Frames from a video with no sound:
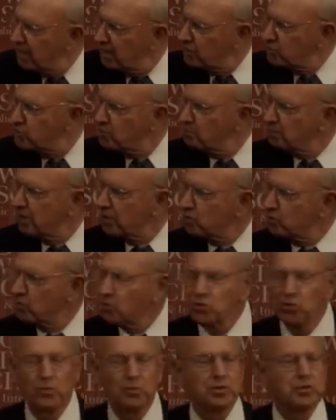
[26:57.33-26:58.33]

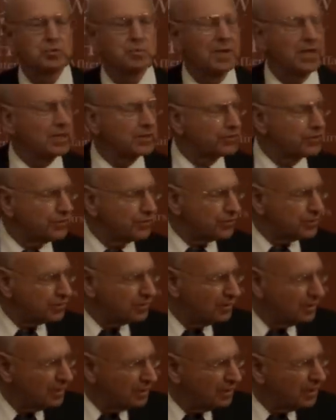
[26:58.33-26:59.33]
asymmetrical
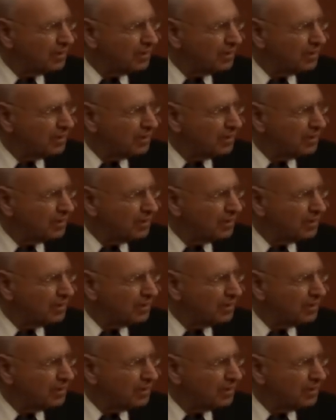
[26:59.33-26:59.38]
responses